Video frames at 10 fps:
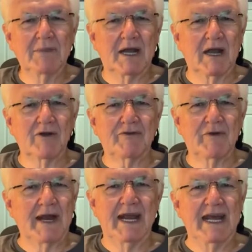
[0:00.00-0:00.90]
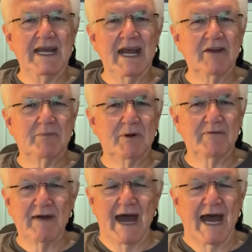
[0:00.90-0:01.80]
Because, friend, he has
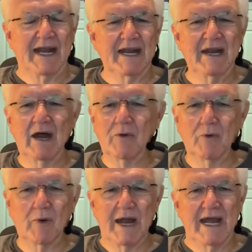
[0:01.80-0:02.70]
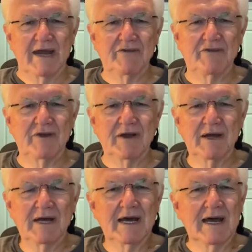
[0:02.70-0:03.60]
provided rest
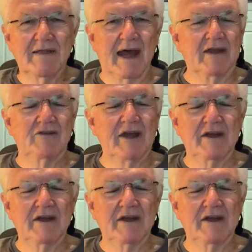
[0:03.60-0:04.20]
that is